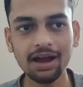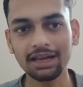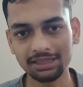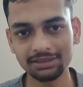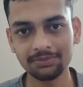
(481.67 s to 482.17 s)

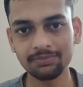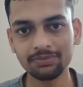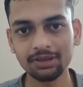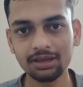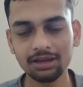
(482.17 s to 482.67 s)
files,
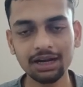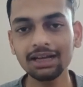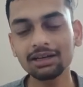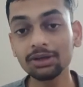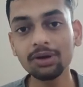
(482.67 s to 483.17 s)

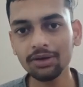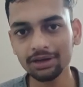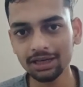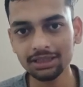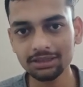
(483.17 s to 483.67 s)
like you have
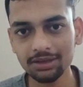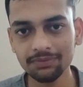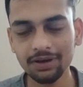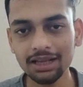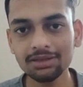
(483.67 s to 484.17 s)
written some
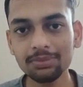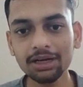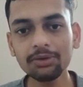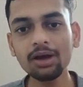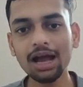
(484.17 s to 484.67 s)
files but
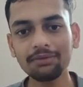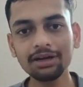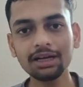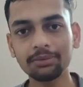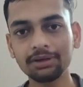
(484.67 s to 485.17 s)
you
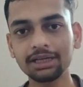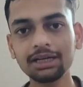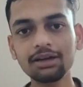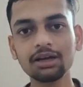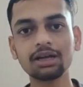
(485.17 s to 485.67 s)
haven't
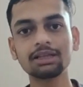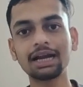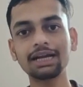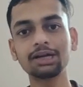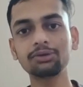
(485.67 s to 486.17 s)
committed
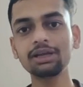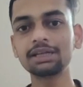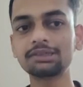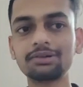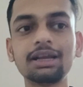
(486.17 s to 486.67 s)
that into the
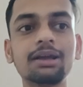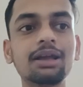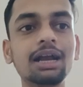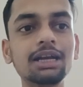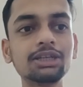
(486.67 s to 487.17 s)
history.
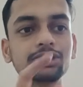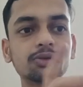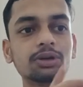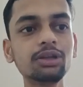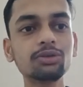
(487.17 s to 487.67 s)
It is
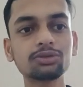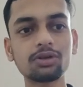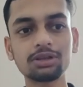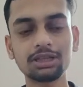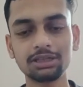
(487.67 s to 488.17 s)
showing those
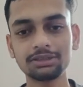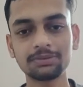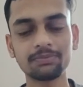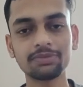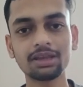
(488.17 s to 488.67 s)
all things,
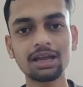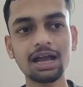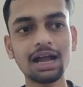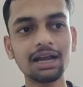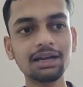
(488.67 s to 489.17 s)

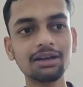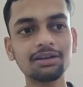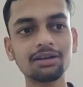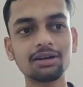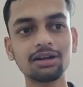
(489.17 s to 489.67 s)
and
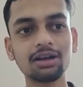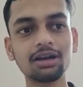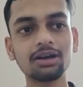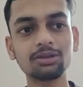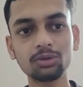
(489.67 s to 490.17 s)

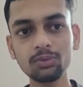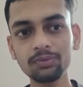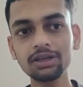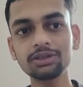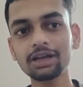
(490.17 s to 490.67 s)
through
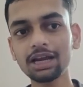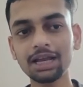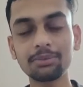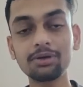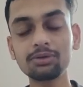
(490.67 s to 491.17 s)
which you can
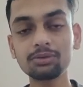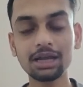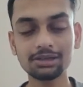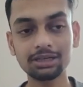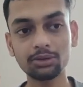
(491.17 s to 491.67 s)
able to
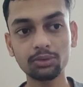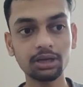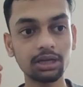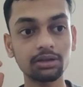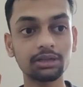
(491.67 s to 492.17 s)
calculate,
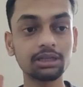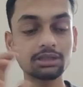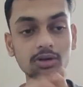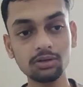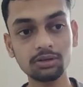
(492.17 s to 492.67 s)
okay, these
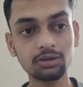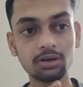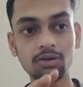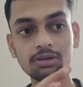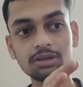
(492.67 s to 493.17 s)
are
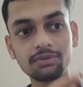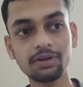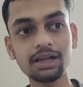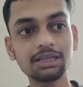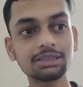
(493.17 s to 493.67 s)
all the
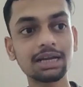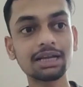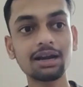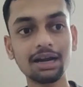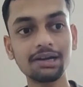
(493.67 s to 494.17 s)
files that
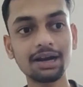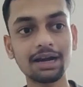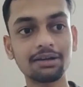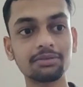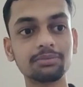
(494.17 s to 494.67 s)
are
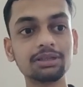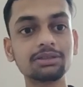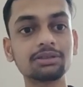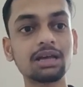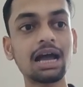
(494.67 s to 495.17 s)
untracked,
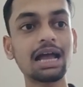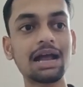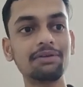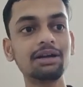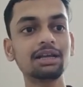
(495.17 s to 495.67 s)
means I
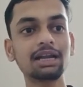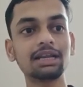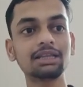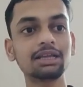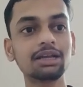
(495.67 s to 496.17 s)
haven't done
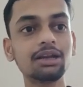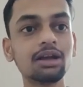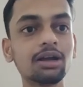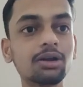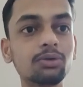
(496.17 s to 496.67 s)
anything
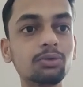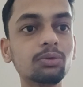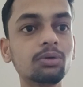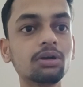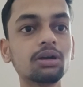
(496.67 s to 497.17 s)

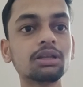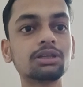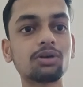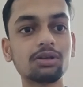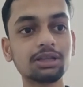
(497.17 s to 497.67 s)
to these
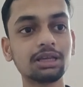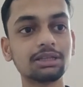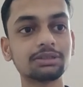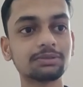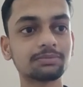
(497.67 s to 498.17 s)
all
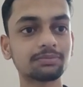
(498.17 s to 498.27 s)
things.